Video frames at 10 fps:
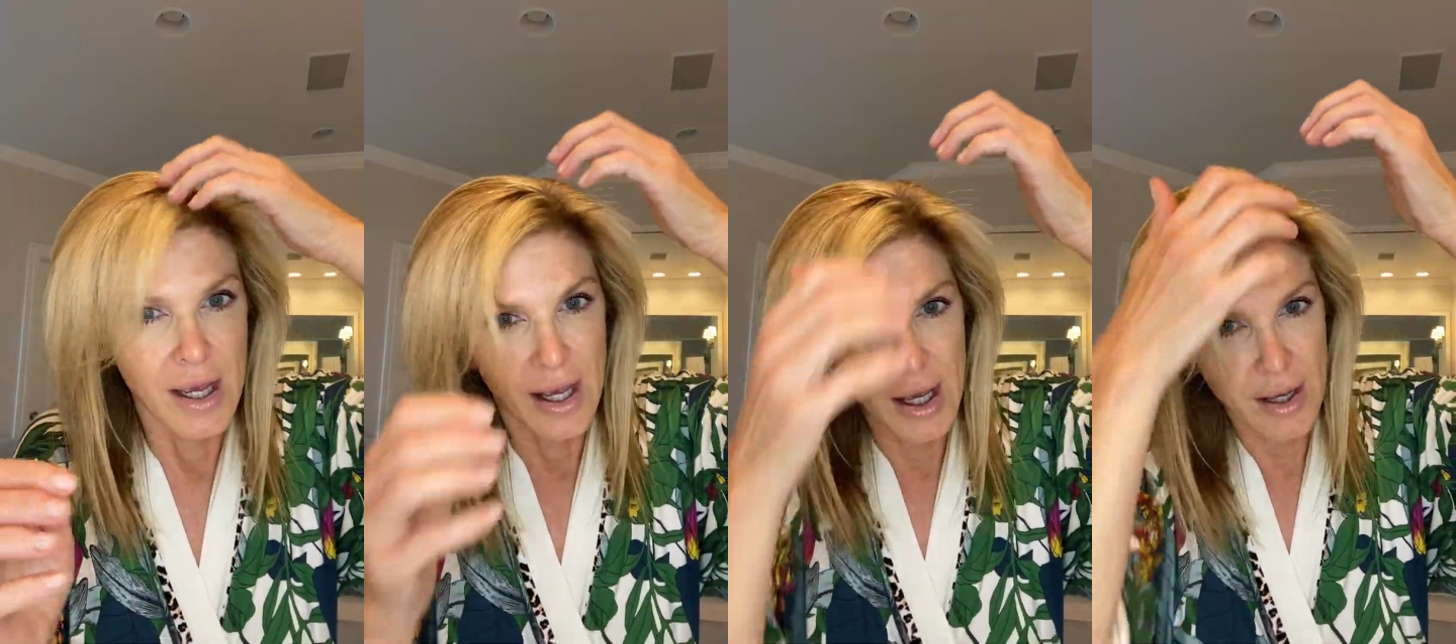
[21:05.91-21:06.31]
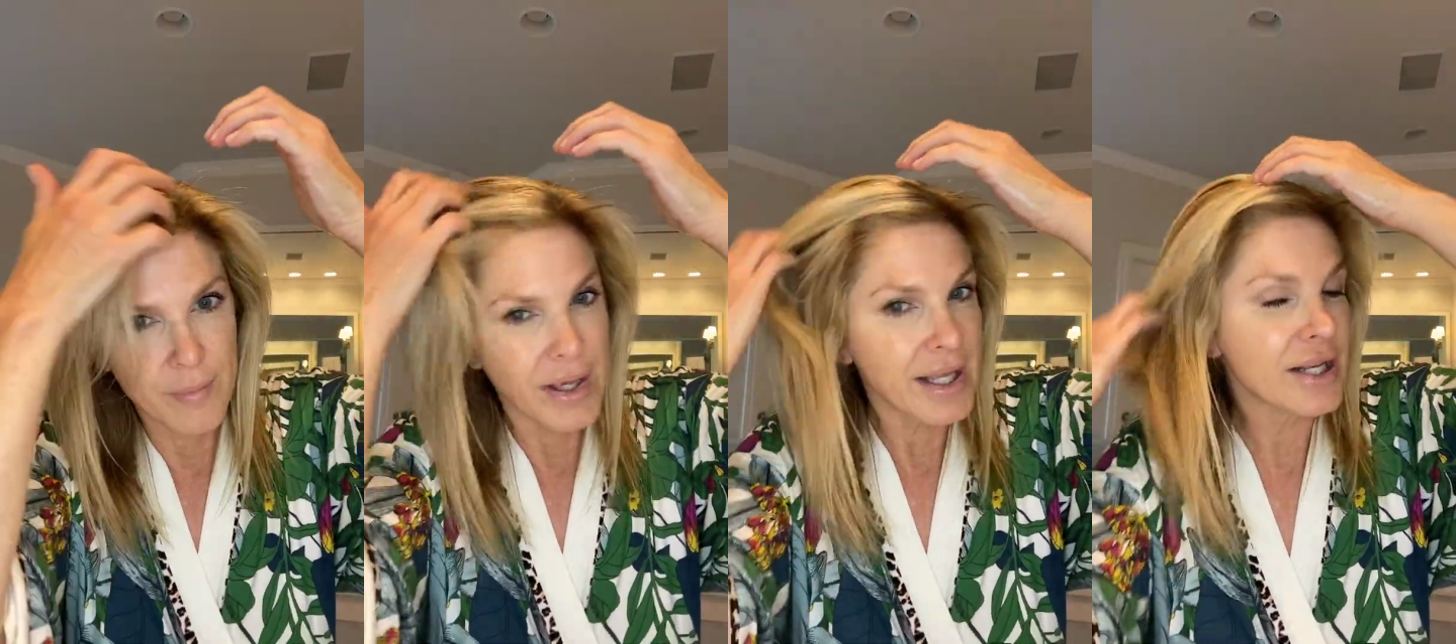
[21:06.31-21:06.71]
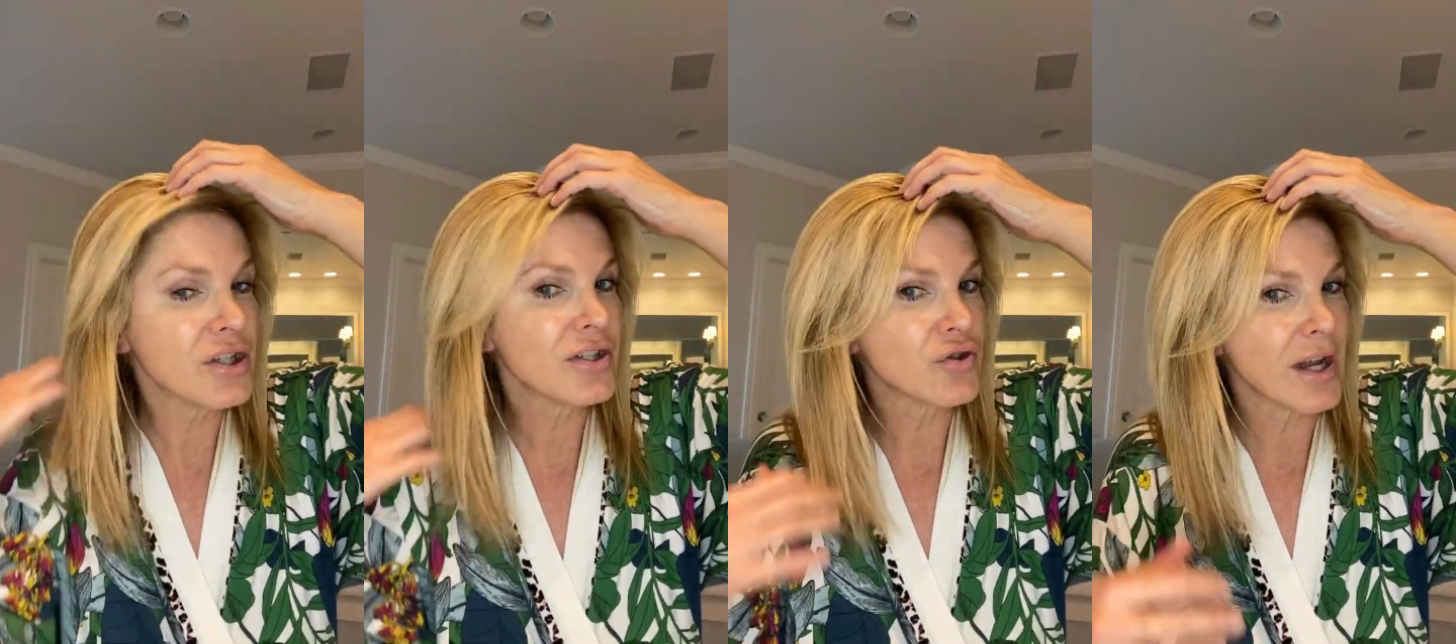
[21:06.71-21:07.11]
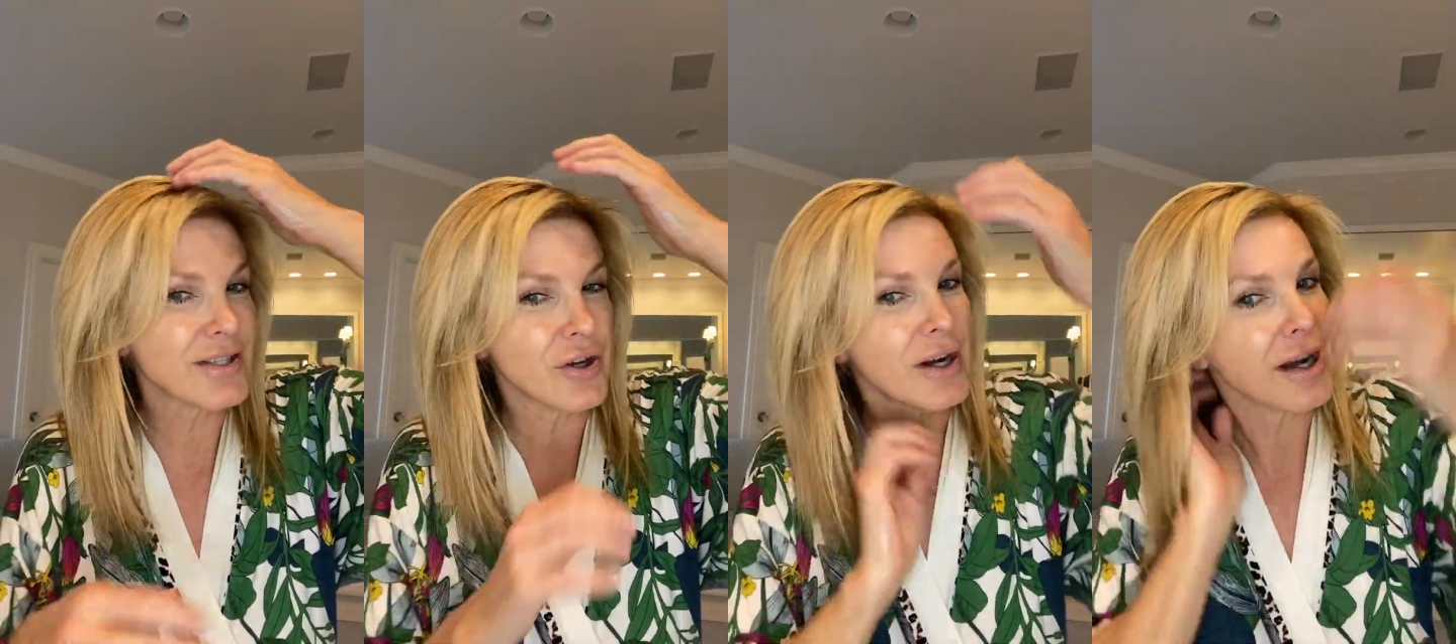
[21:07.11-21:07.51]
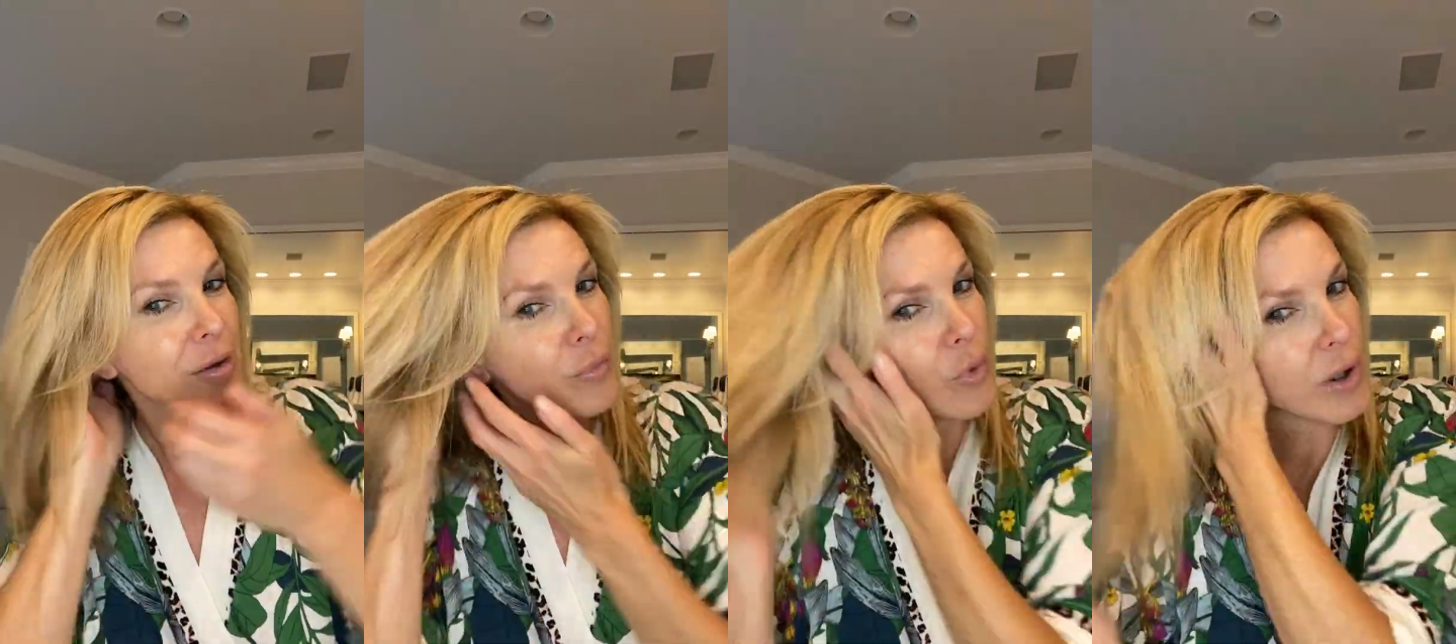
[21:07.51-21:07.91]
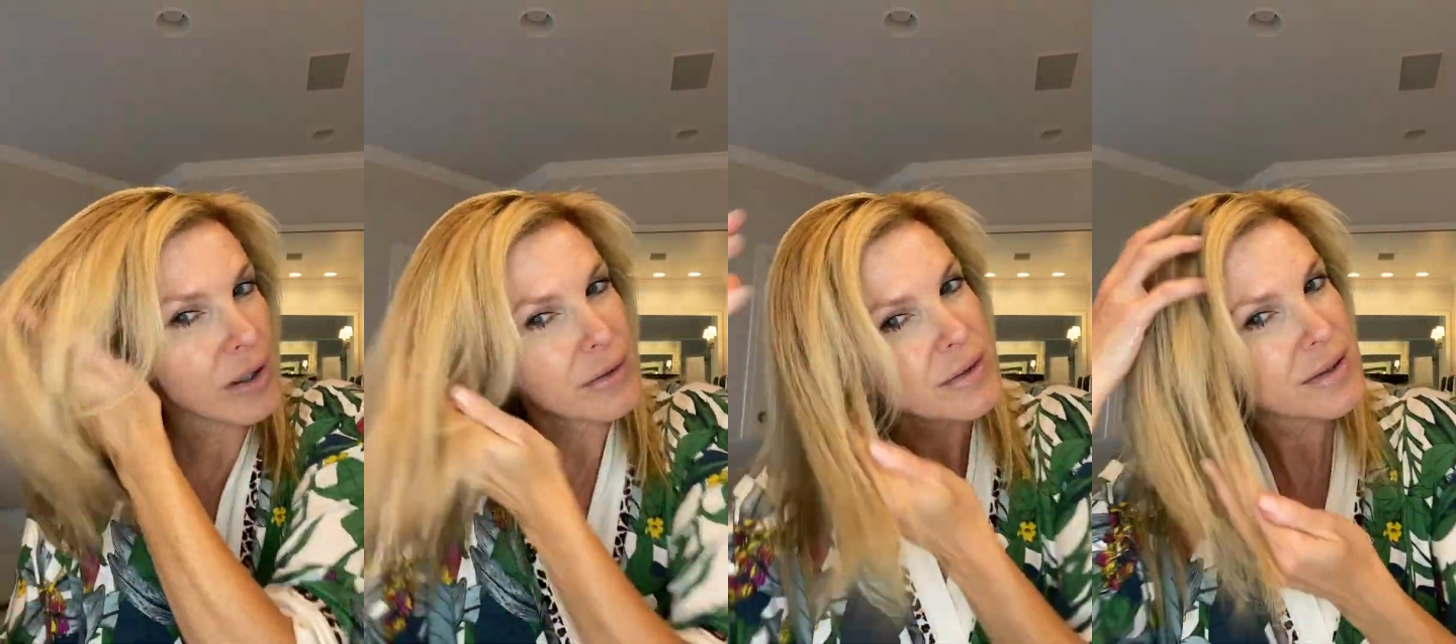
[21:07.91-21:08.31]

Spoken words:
And it just dries your hair out more.